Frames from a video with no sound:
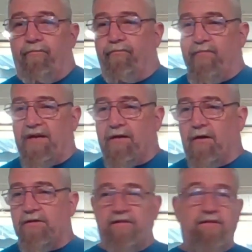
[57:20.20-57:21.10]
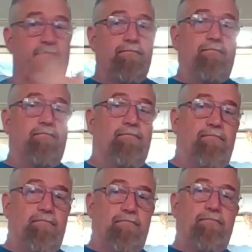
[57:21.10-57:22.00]
because
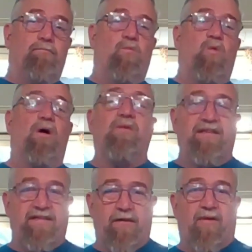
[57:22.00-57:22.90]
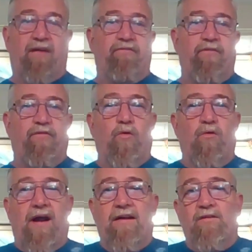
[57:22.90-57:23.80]
while we sit around for
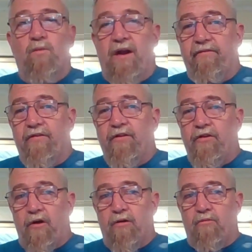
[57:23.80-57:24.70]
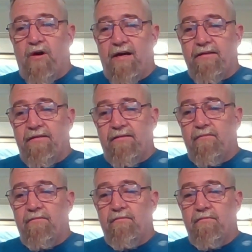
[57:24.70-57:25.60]
4 hours waiting for dough to rise
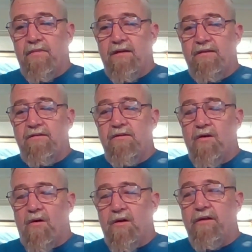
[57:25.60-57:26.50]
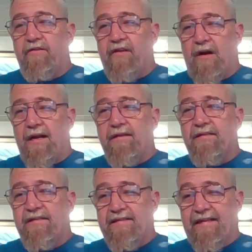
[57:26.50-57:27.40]
is not entirely
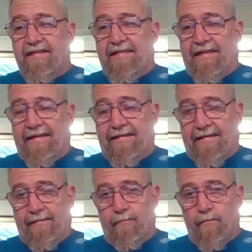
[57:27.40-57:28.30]
scintillating.